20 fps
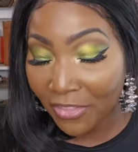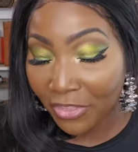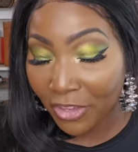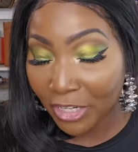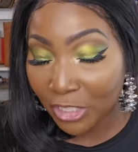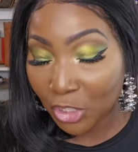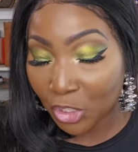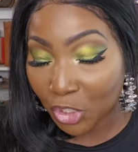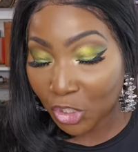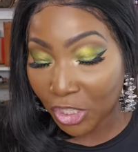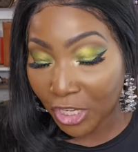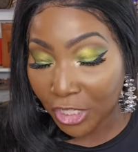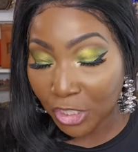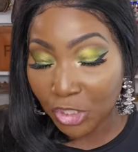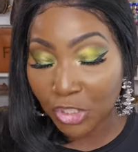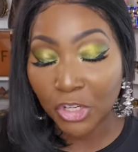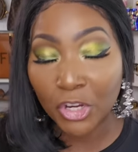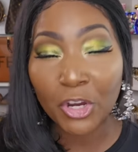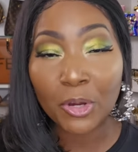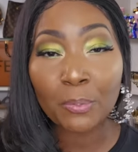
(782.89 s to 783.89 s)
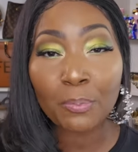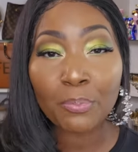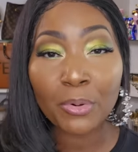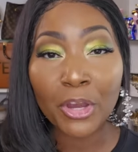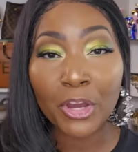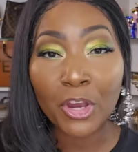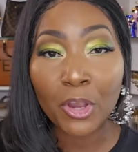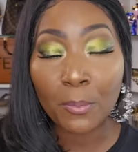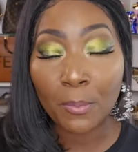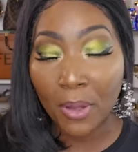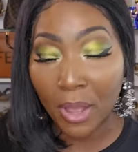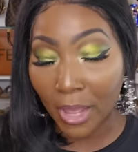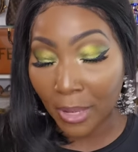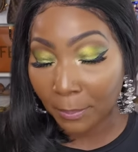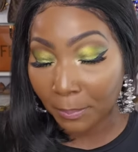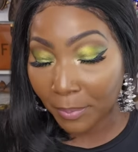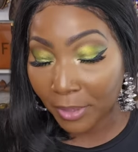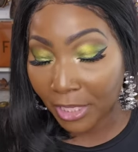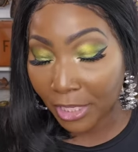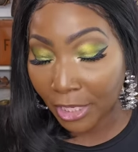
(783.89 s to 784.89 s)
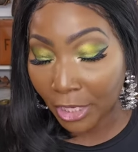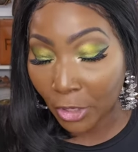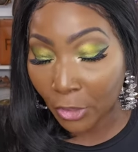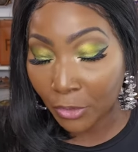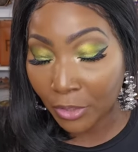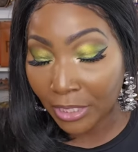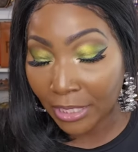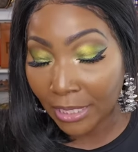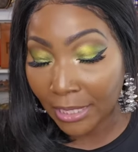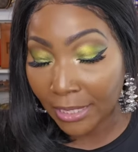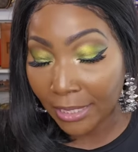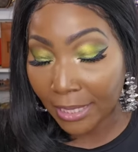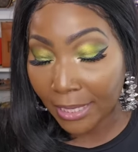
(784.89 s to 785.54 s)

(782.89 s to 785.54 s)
There's ginger, bergamot, peony,